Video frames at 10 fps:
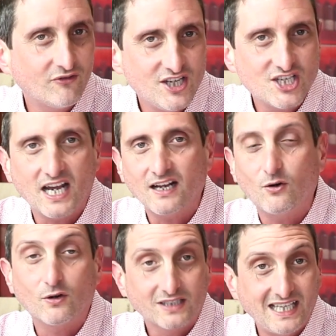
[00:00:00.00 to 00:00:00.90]
Figeac
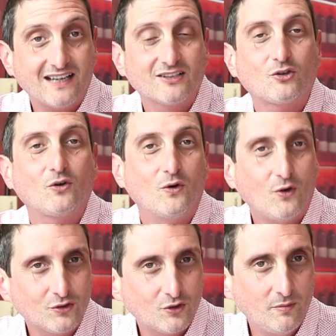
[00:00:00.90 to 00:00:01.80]
or Tertre
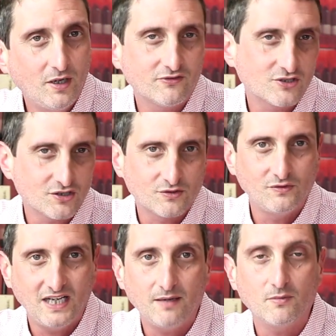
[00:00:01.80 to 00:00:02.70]
Rotebeuf, just to
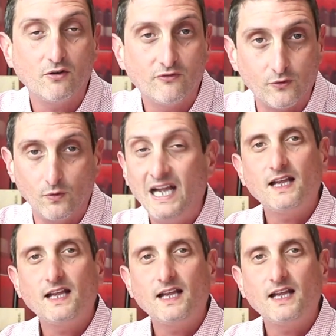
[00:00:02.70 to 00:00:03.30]
name a few.